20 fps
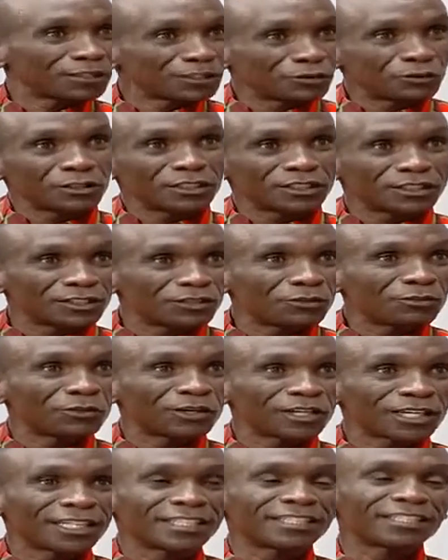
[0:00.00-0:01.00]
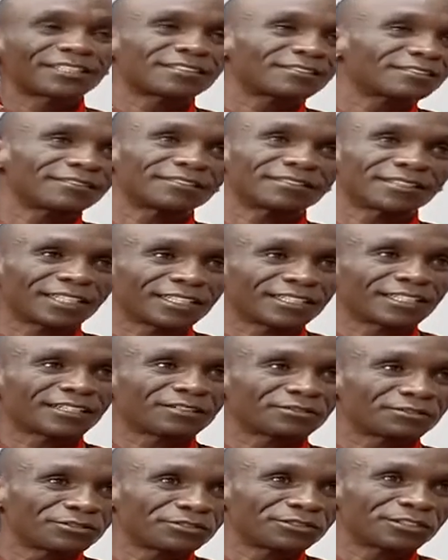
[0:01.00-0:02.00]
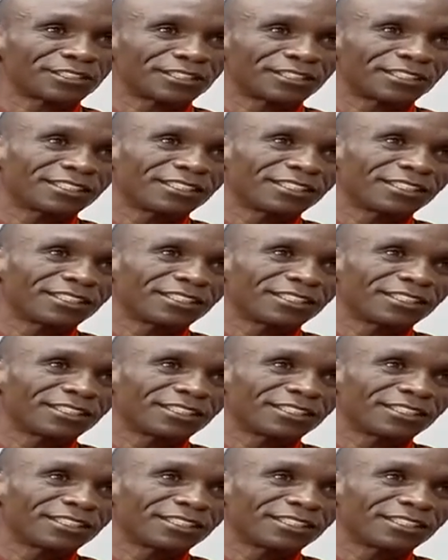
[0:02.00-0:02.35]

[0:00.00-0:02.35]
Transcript: But we eat normal Kenyan food.